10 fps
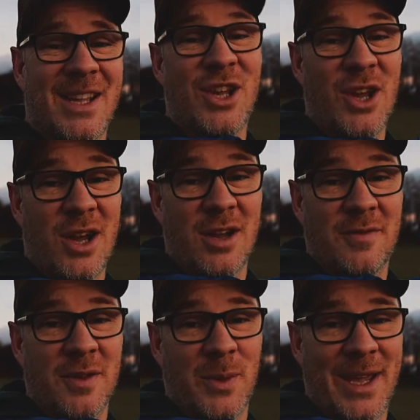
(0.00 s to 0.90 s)
in a yurt
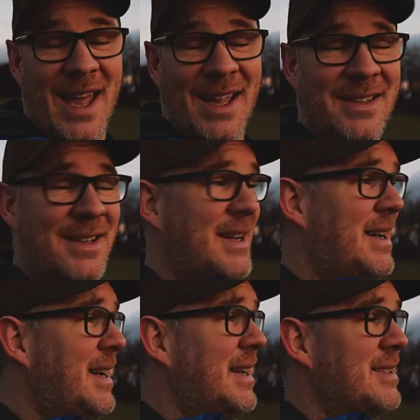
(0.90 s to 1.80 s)
for the weekend,
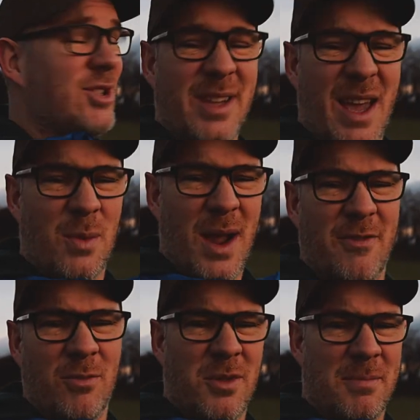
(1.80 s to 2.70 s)
just to get away
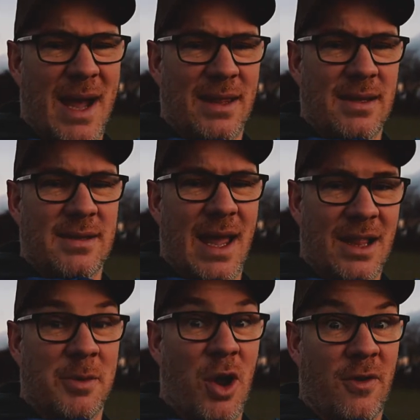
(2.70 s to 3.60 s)
from all the madness, get a
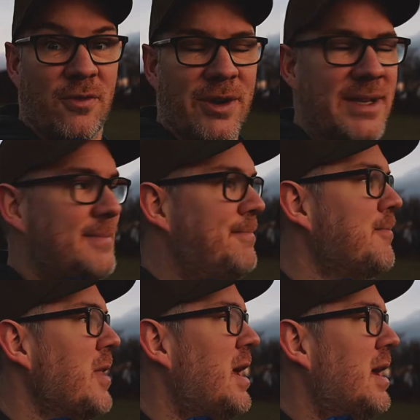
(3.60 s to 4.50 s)
little bit off-grid.
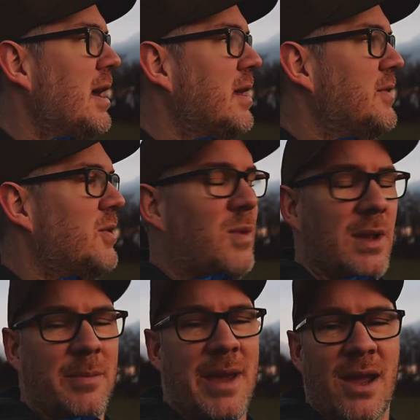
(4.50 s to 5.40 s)
And I thought
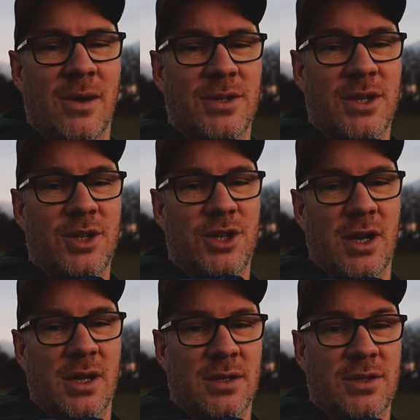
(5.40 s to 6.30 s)
while I'm here, it was a good
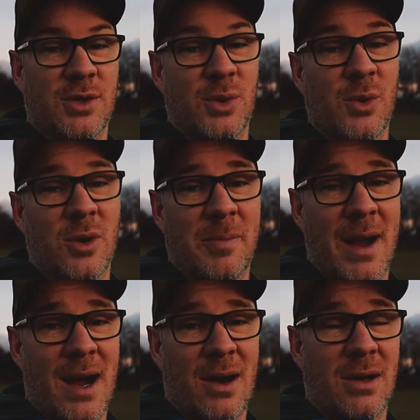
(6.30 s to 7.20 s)
chance to talk
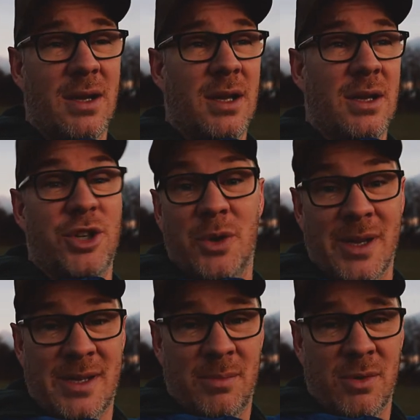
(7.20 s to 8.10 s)
about
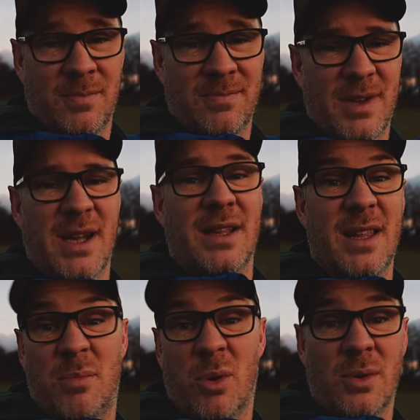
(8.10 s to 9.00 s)
shooting simple and
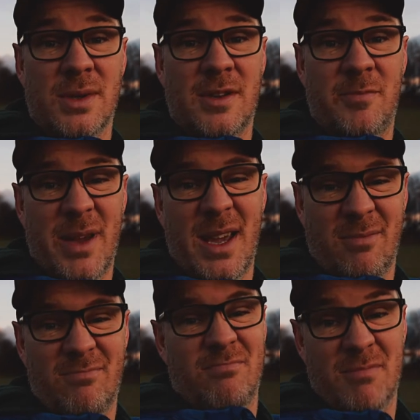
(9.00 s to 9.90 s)
the importance of being
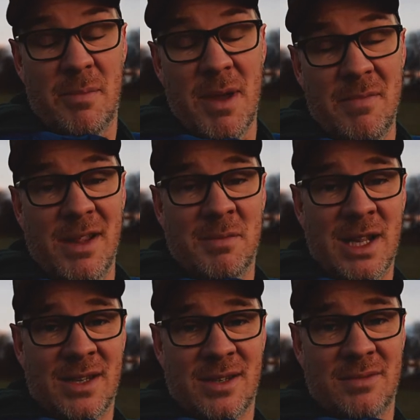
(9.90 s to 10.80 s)
a bit
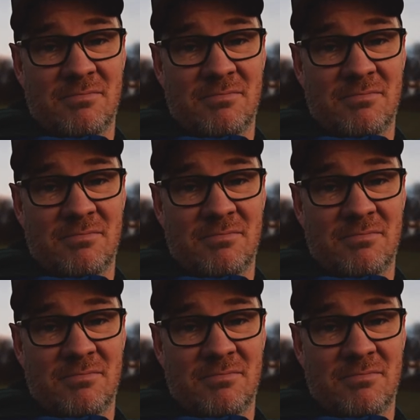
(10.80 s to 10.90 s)
minimalist.